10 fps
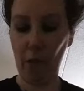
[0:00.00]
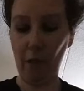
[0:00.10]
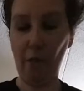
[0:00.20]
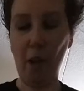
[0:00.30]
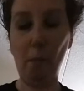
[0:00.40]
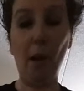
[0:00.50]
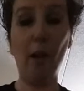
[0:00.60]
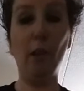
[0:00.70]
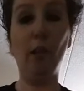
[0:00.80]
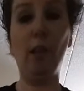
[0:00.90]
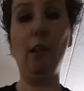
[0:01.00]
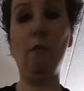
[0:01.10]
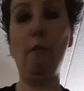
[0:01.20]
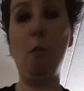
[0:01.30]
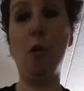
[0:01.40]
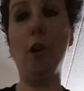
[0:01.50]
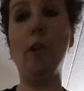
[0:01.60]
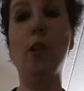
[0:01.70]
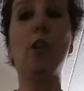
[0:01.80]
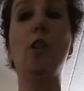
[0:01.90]
the vampire looking for
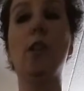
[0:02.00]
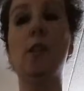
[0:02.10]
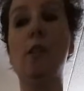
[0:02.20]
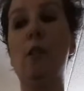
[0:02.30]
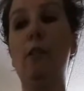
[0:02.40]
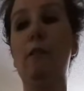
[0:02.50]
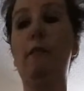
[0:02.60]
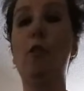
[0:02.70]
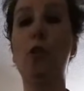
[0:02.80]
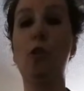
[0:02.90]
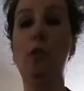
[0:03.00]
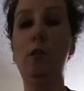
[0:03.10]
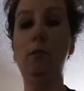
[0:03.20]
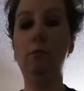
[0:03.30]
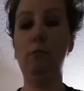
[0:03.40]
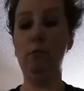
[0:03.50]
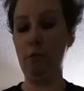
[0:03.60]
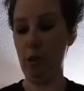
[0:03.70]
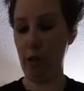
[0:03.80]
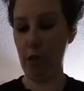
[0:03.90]
not just another virginal
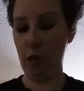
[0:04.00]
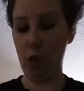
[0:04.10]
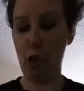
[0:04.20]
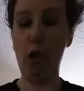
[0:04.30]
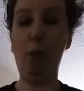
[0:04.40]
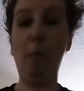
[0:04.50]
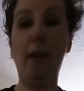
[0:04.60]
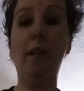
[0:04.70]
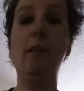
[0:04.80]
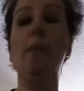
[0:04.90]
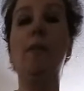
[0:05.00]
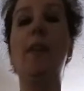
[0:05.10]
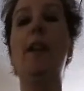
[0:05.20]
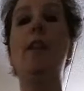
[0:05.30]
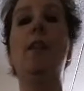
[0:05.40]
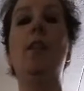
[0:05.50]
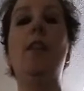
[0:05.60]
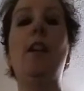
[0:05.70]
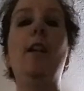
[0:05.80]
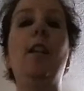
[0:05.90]
girl, but
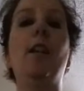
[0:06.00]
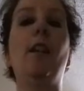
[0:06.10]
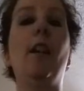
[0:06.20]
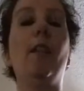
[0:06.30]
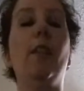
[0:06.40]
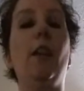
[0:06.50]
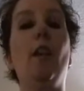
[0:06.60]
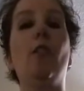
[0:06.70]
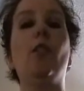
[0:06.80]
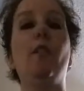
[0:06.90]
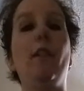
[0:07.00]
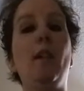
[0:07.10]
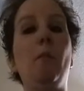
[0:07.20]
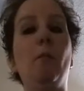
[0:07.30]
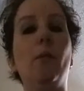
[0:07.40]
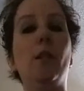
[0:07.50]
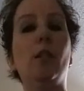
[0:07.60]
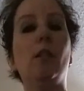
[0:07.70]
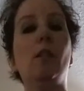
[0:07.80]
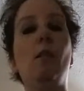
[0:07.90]
the idea that the character of Amy
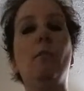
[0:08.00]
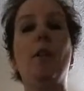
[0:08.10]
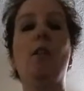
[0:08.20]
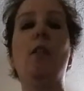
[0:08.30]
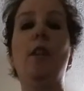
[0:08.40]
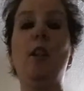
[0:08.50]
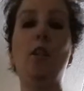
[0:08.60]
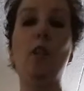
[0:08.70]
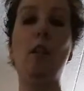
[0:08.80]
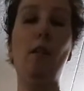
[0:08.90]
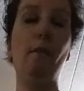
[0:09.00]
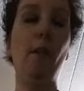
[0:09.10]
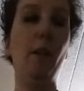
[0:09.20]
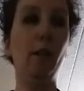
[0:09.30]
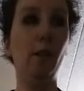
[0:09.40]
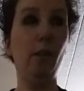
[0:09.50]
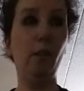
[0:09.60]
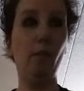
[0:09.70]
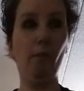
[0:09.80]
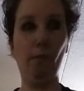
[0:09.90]
was a reincarnation of his
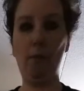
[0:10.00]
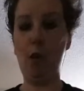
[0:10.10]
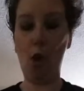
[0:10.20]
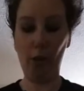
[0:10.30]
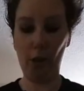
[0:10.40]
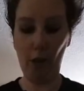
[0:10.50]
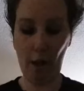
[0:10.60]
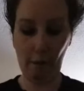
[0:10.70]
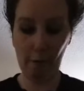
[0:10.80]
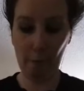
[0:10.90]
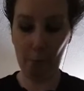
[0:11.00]
lost love.